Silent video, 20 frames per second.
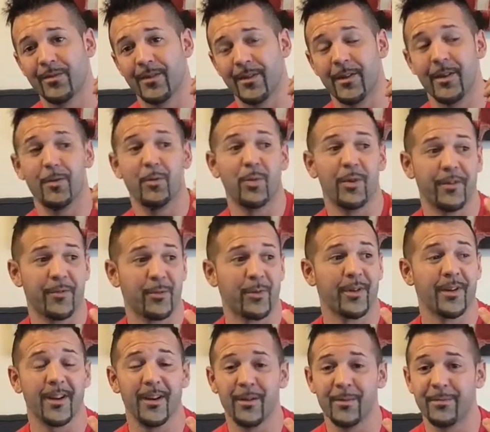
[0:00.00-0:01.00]
if
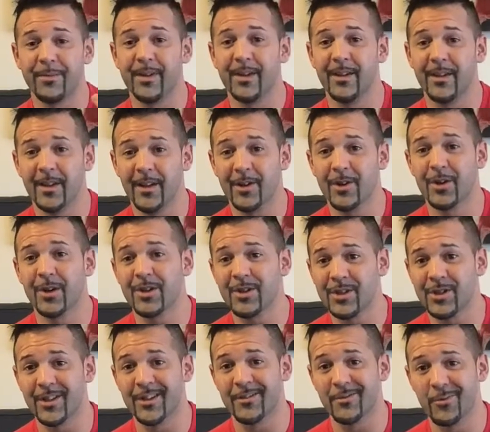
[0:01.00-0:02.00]
we're going to be a
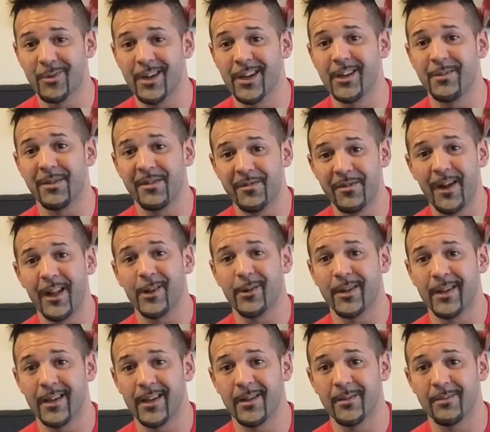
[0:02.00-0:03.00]
Christian, we need to be
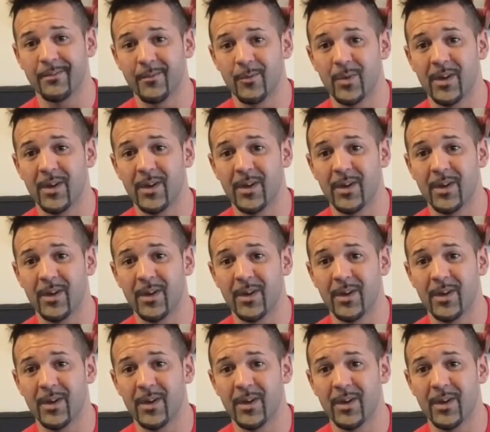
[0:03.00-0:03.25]
following him.